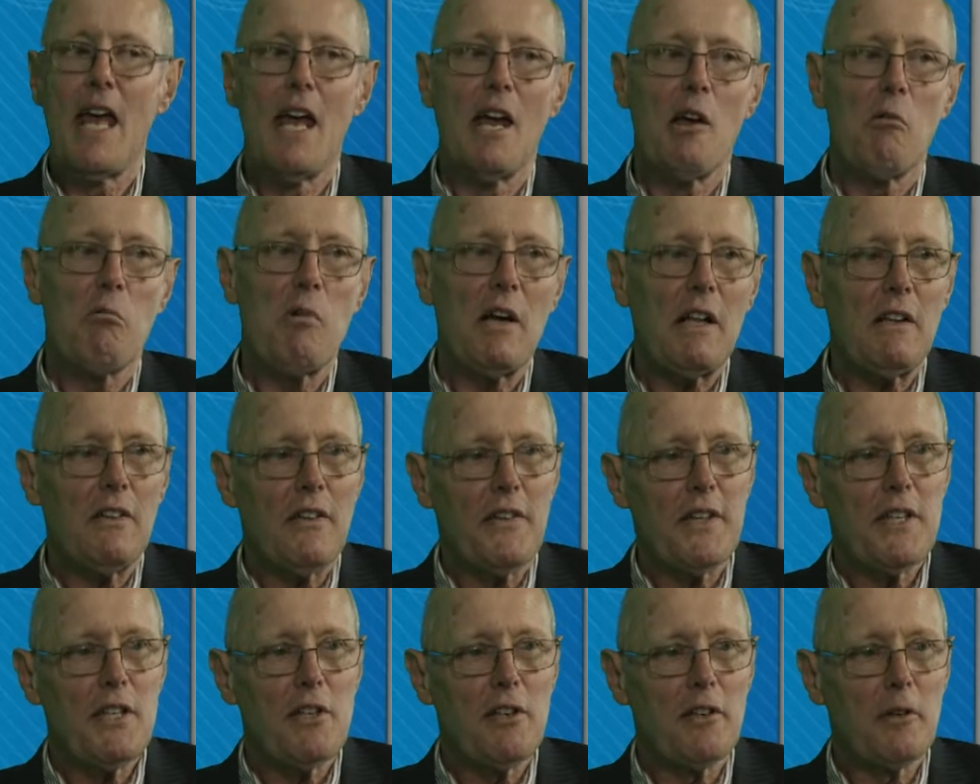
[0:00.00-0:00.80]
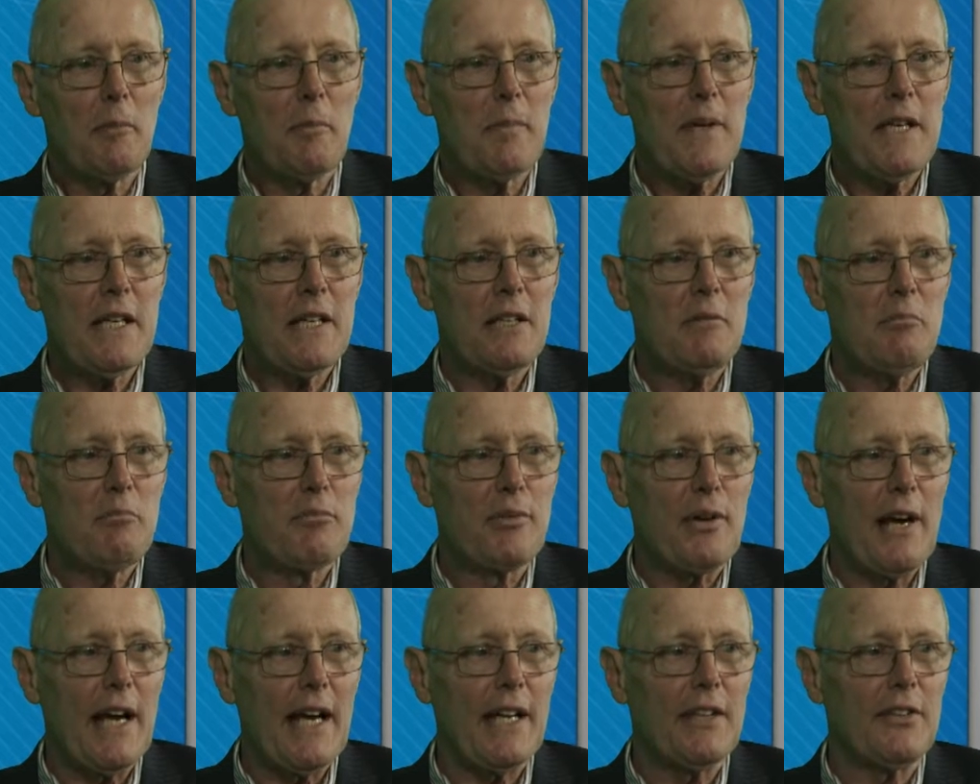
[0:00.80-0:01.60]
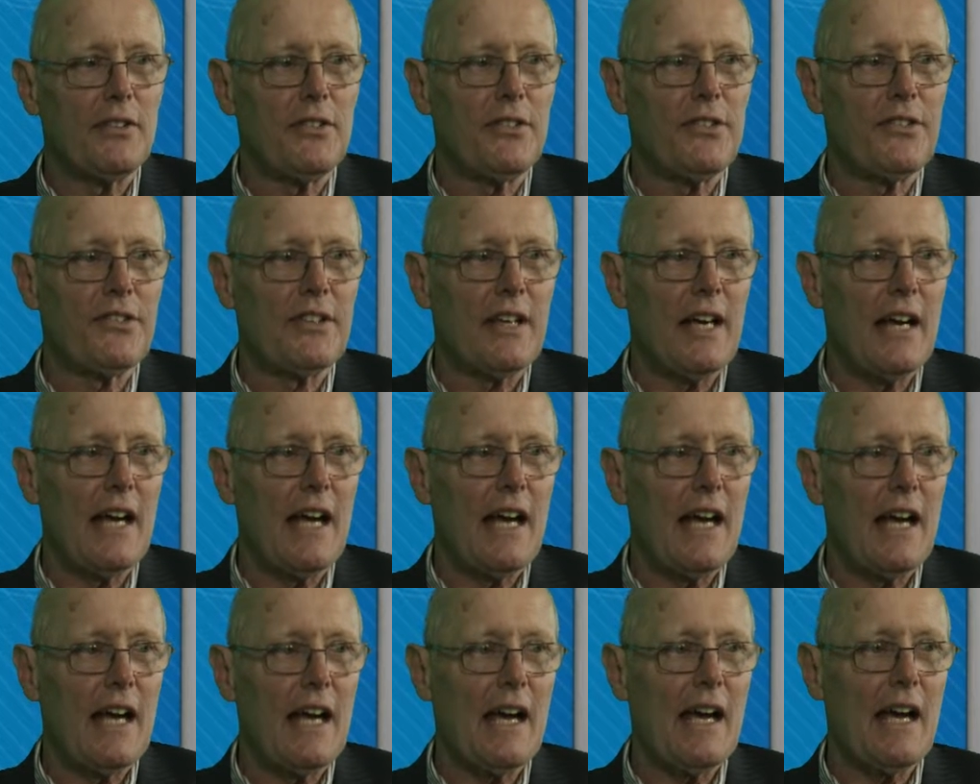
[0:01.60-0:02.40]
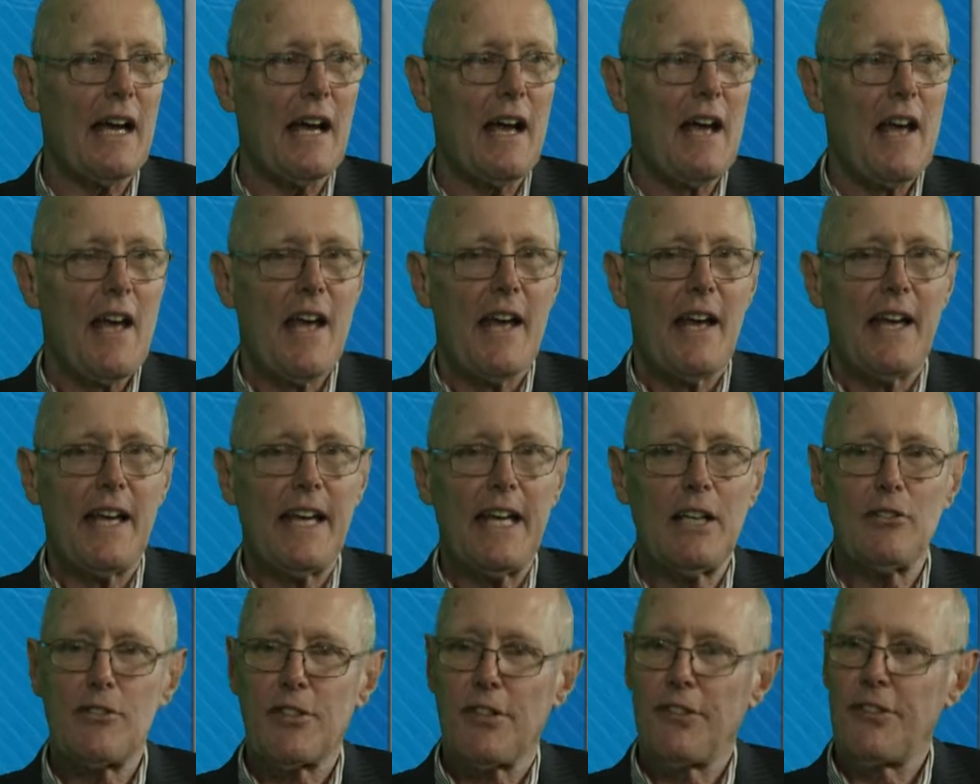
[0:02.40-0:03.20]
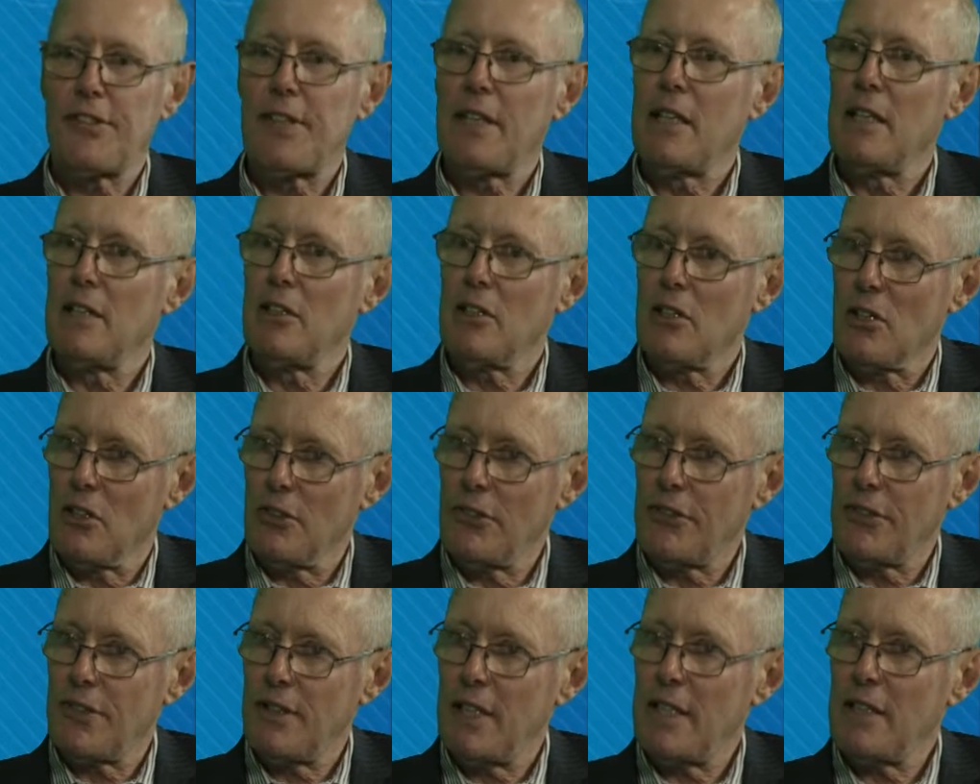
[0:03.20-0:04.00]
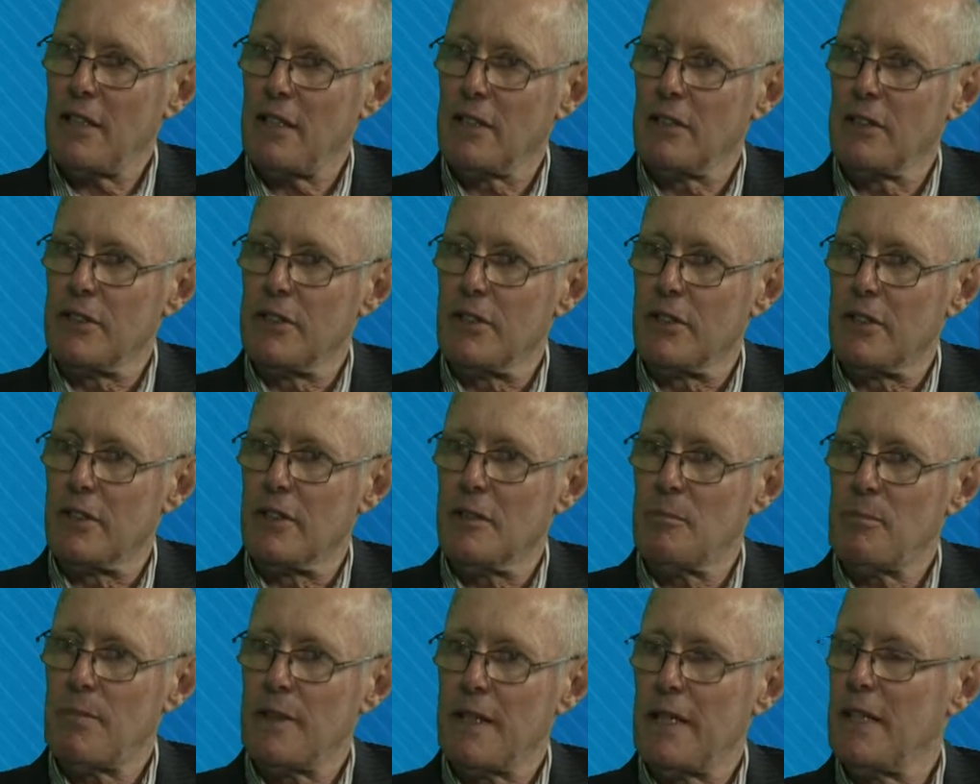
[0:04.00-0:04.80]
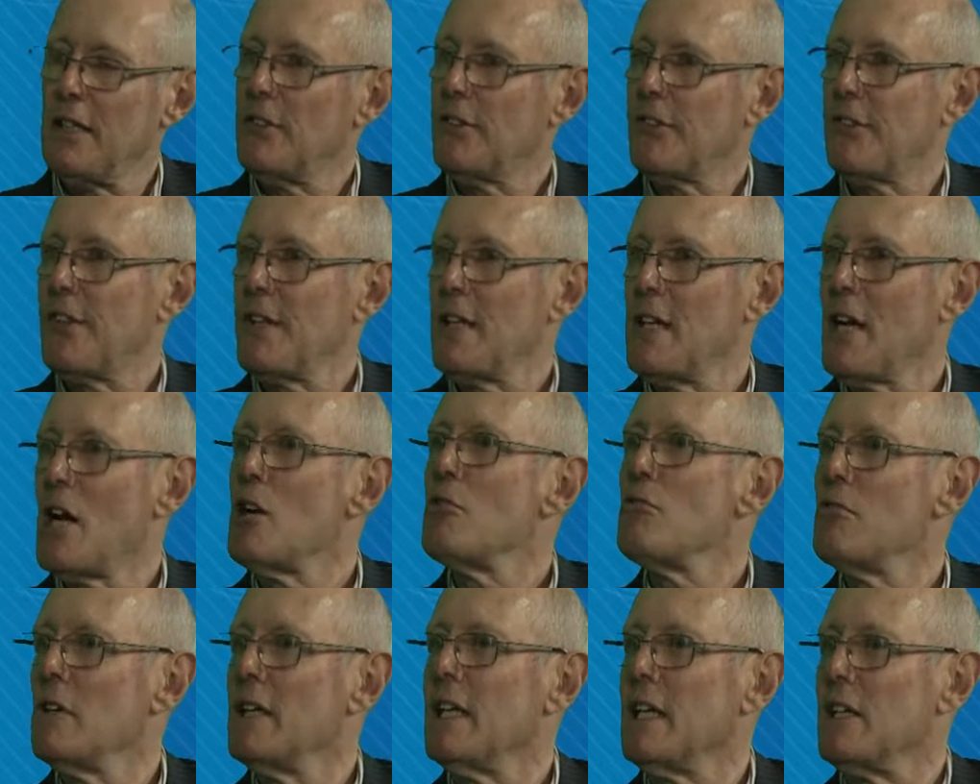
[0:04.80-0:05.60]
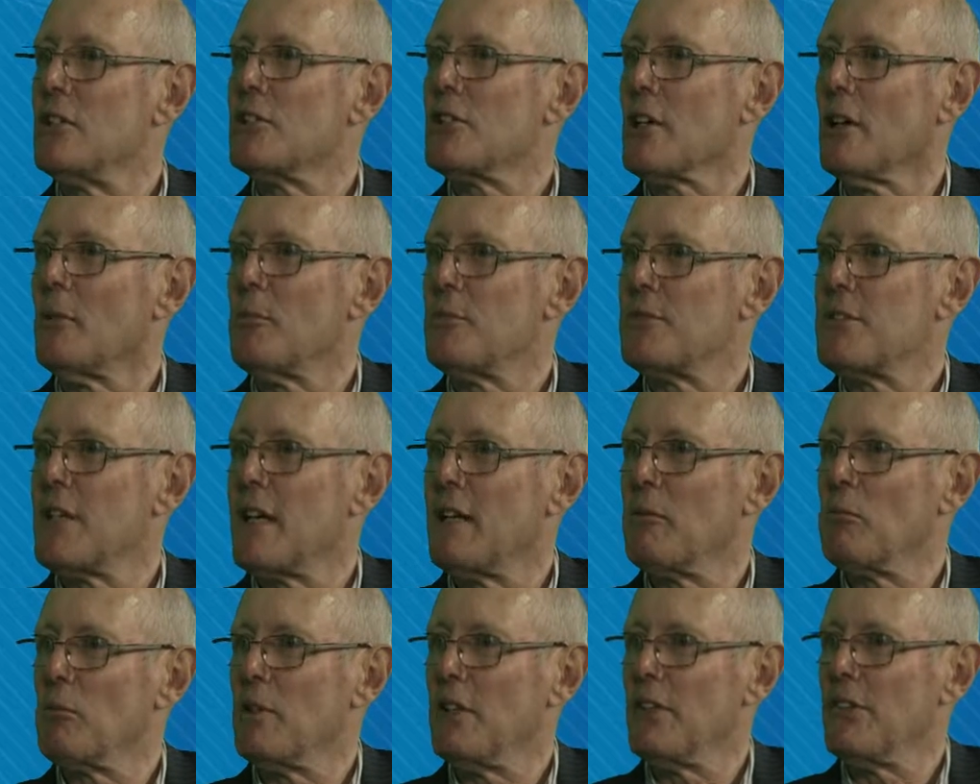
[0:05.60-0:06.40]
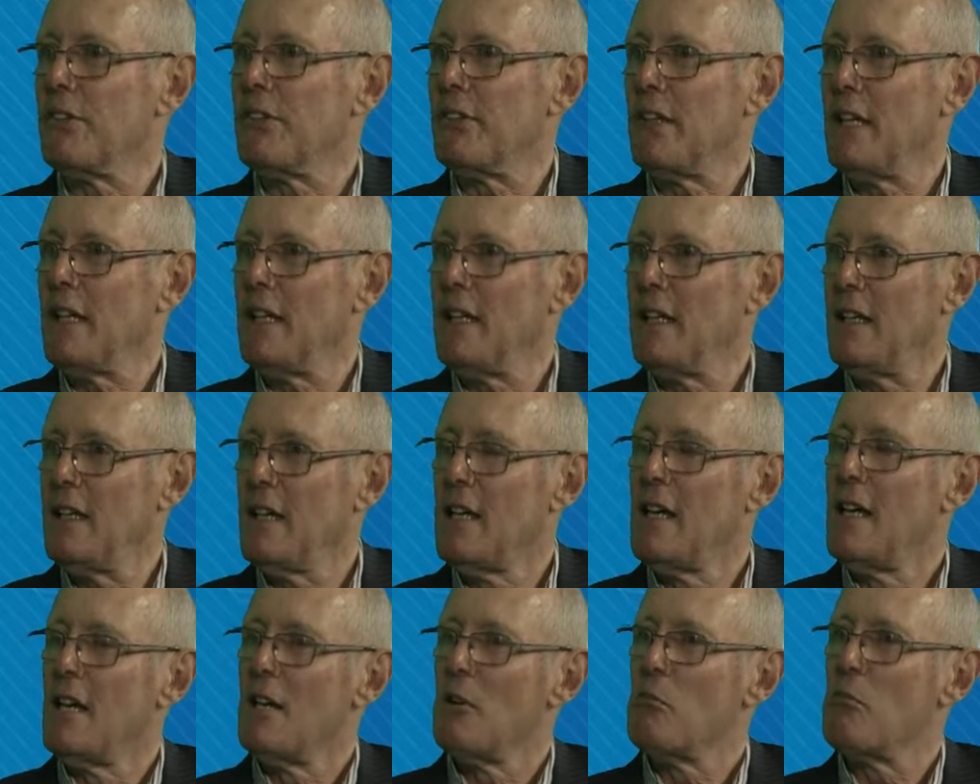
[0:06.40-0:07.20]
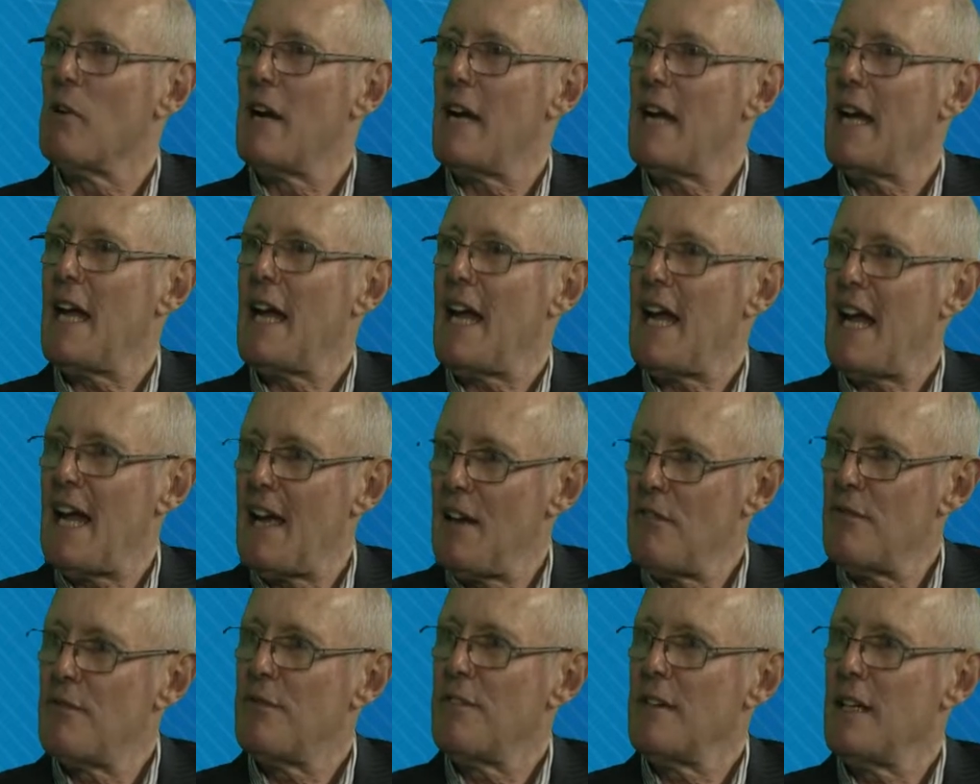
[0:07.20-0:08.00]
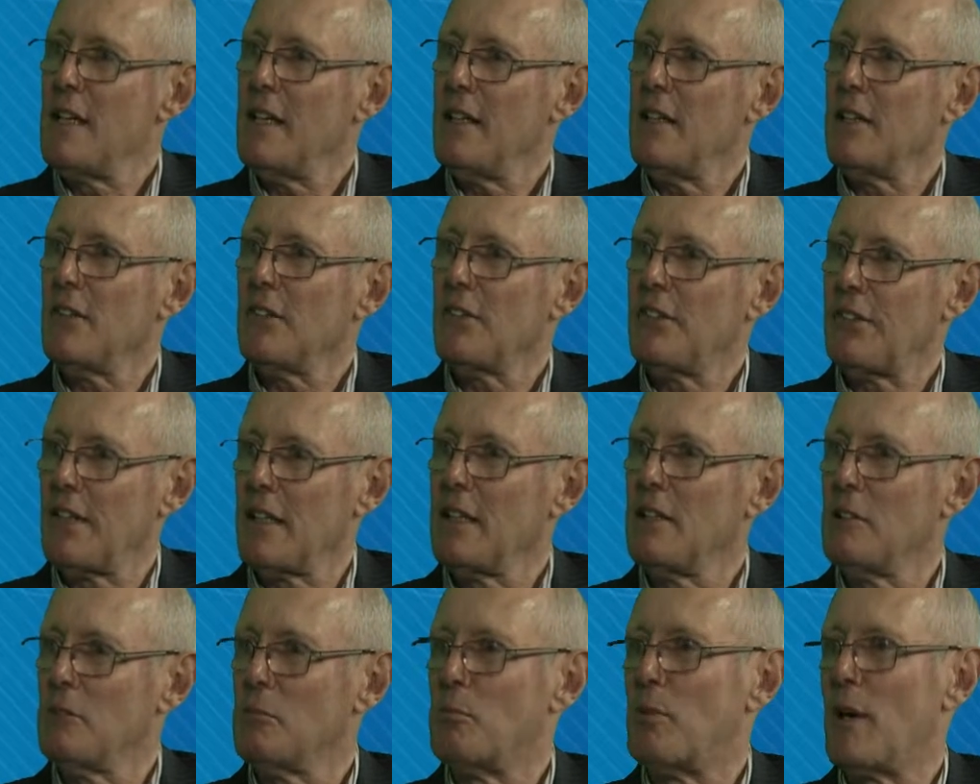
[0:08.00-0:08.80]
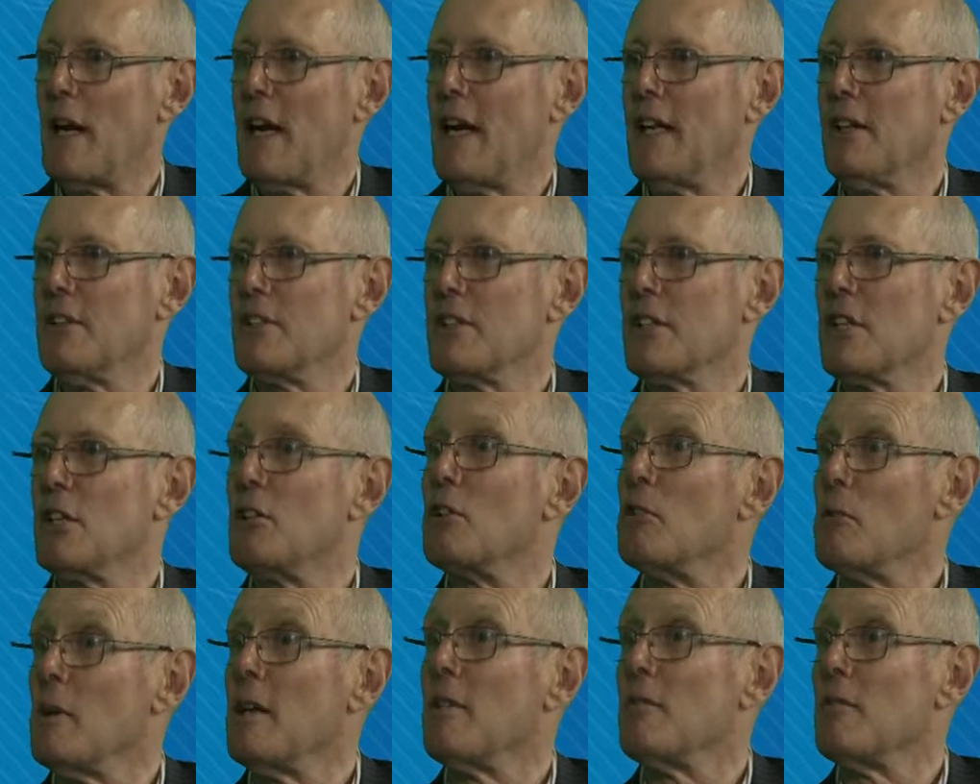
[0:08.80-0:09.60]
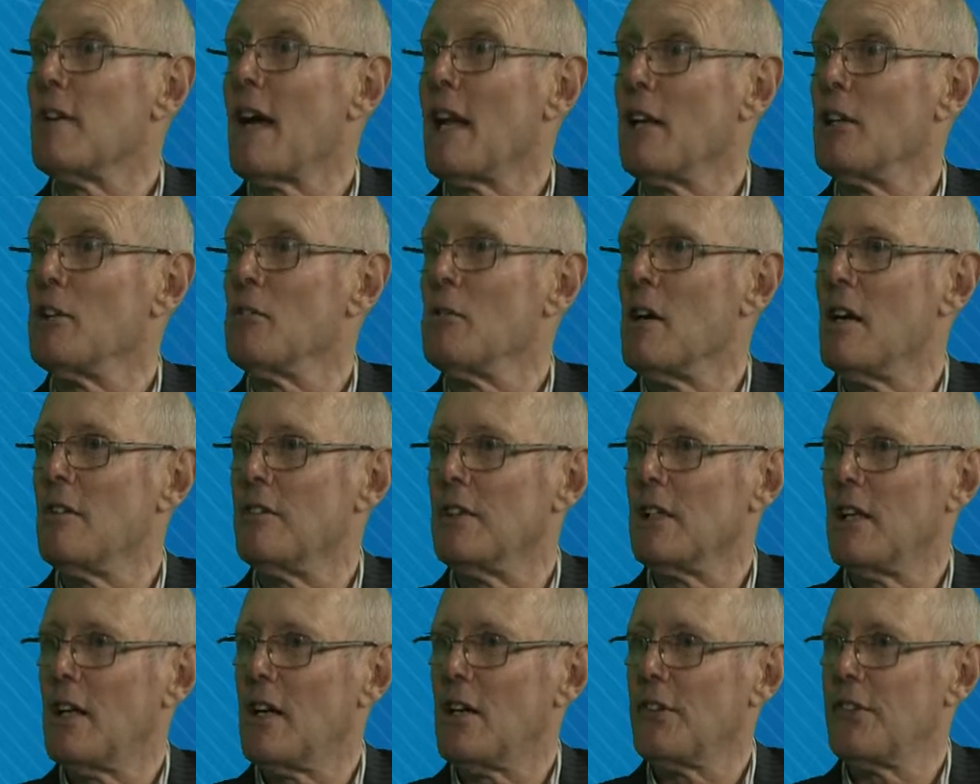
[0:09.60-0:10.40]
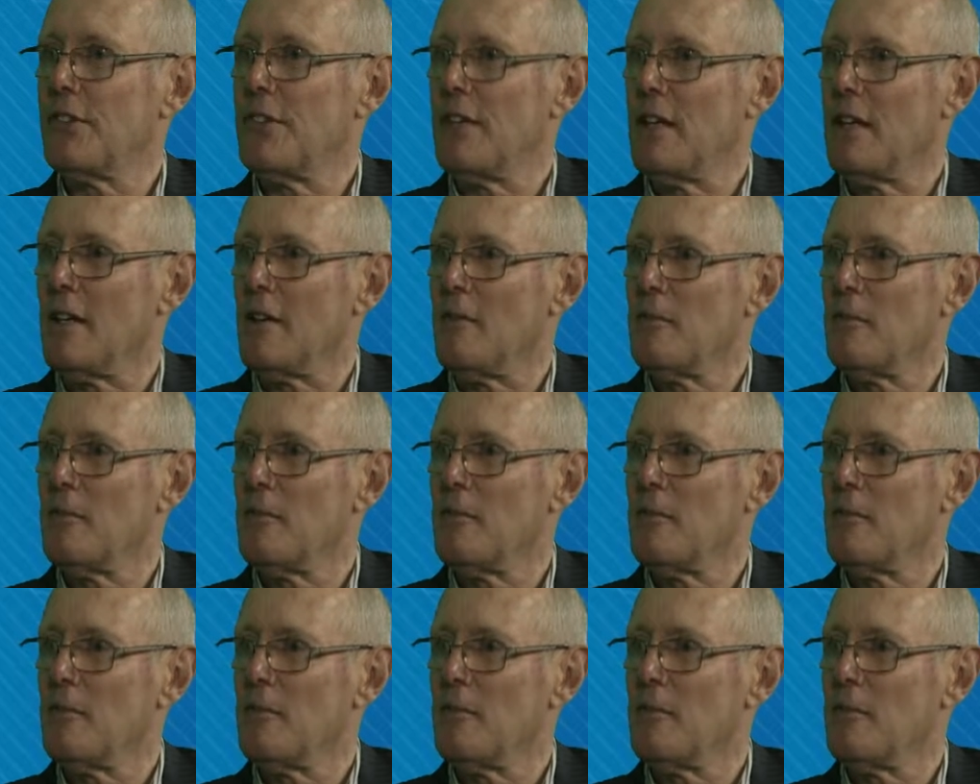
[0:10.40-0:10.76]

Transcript: Well, the European brands, interesting, in continental Europe, it's the only top 10 we see where every single brand grew in value over last year.